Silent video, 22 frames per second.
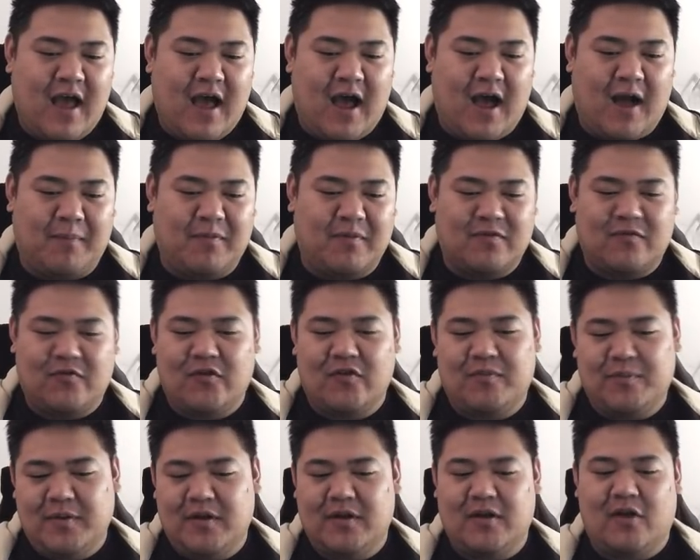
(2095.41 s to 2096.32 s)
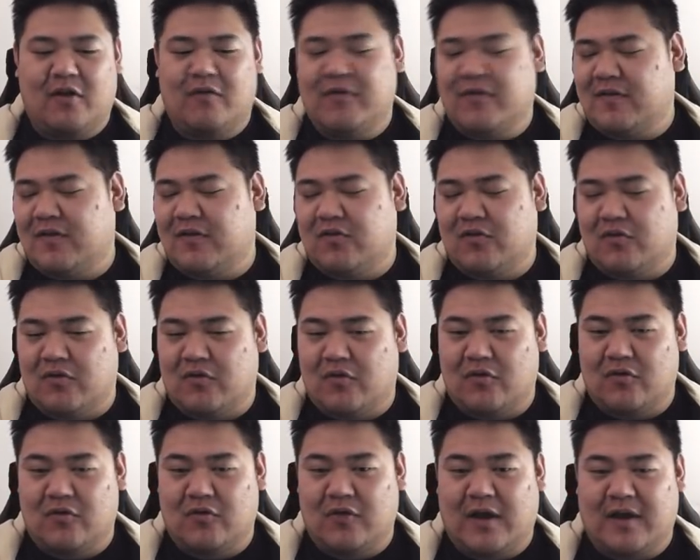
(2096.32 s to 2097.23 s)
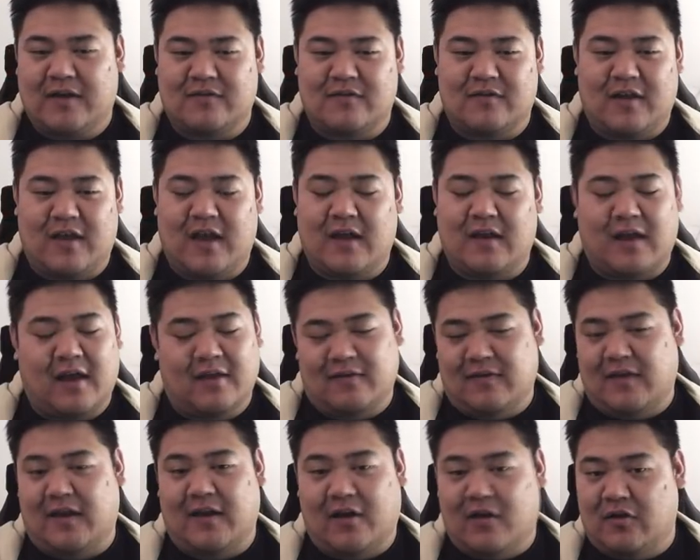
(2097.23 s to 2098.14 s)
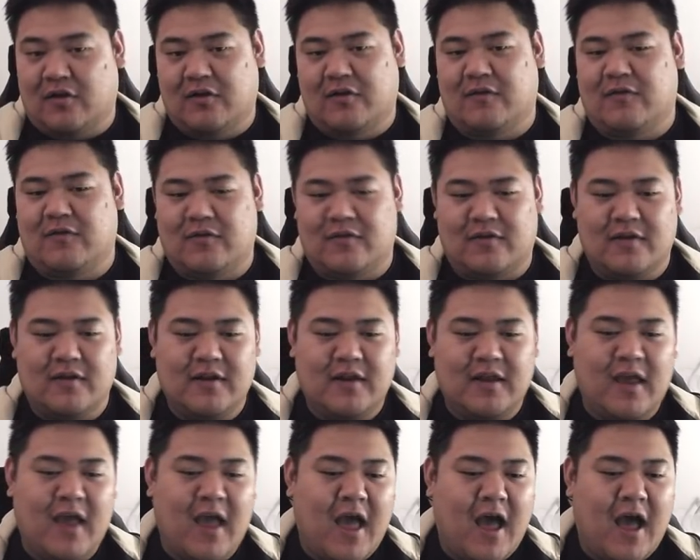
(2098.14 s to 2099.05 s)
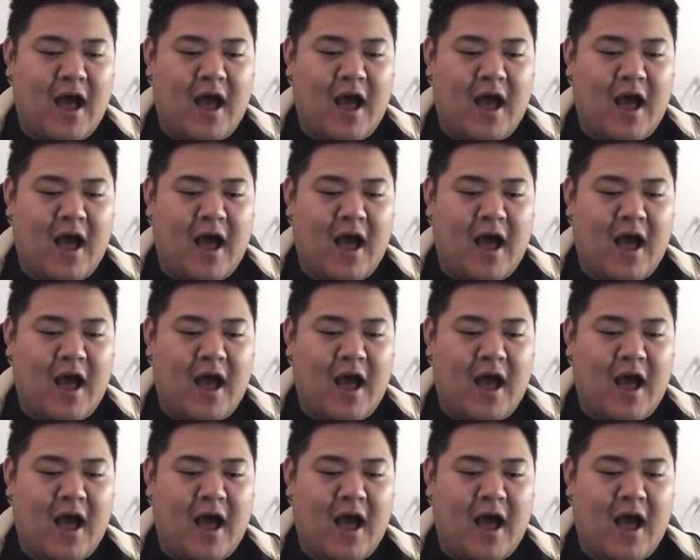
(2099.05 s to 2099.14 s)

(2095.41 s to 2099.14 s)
Its first ability, obviously, to return two characters to your hand has like a lot of utility,